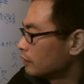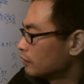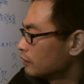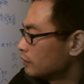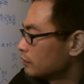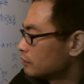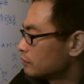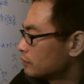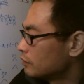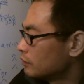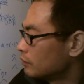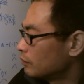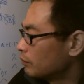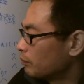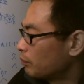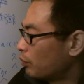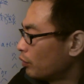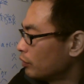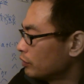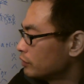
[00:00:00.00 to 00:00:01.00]
this
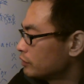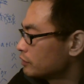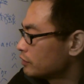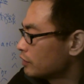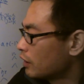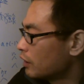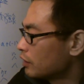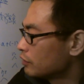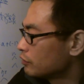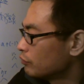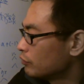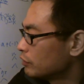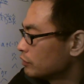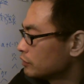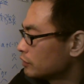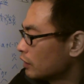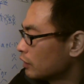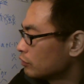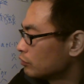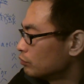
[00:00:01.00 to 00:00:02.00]
point charge will
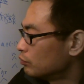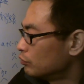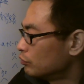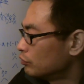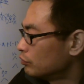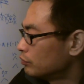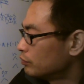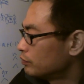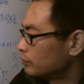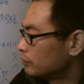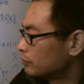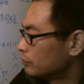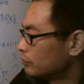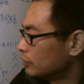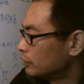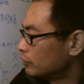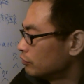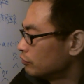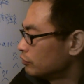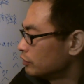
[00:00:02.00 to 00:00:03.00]
start to move
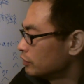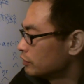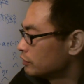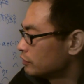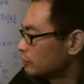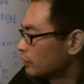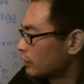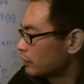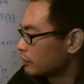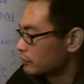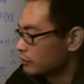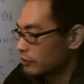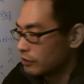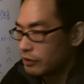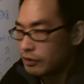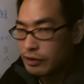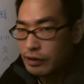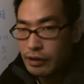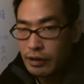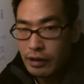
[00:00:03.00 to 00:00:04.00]
into this direction.
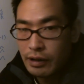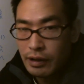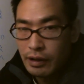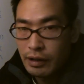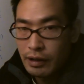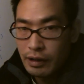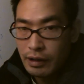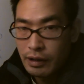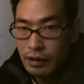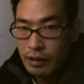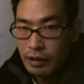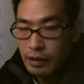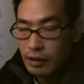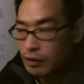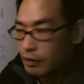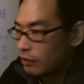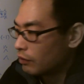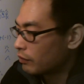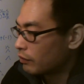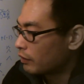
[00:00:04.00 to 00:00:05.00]

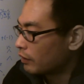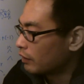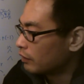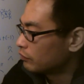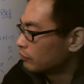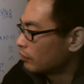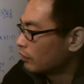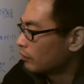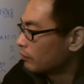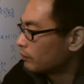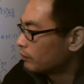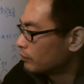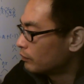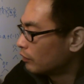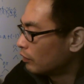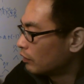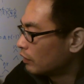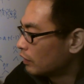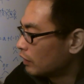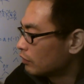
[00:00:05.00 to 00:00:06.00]
Okay, you have
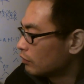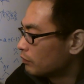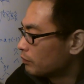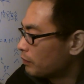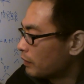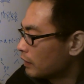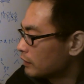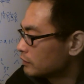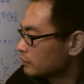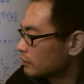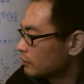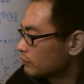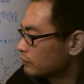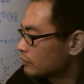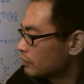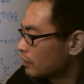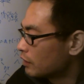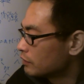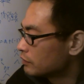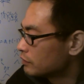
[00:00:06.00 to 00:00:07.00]
a lot of positive
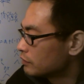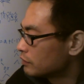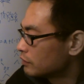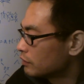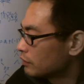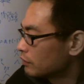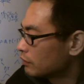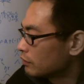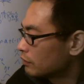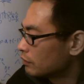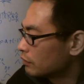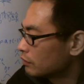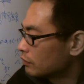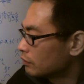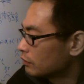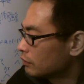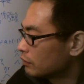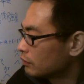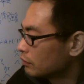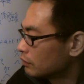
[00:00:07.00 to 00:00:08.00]
charges here,
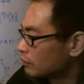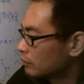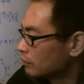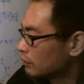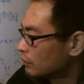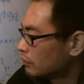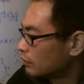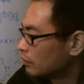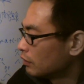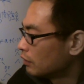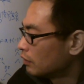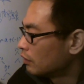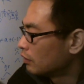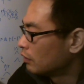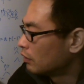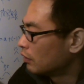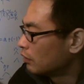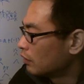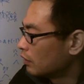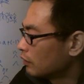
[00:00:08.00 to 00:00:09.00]

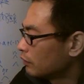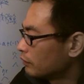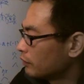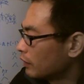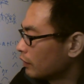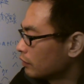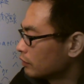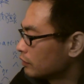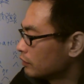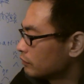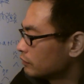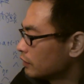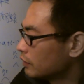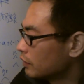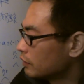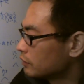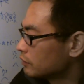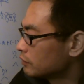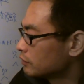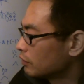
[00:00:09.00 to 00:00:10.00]
a lot of negative
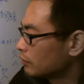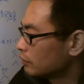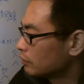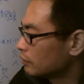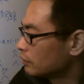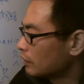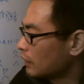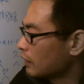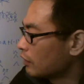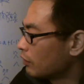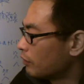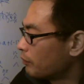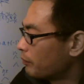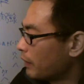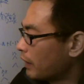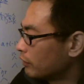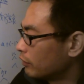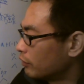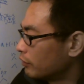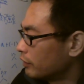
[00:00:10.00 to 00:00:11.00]
charges here, like a
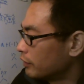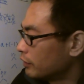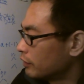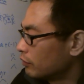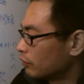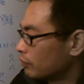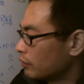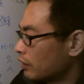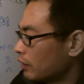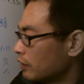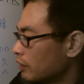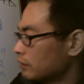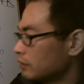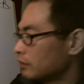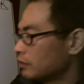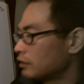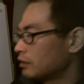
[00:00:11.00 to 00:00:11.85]
battery. Okay,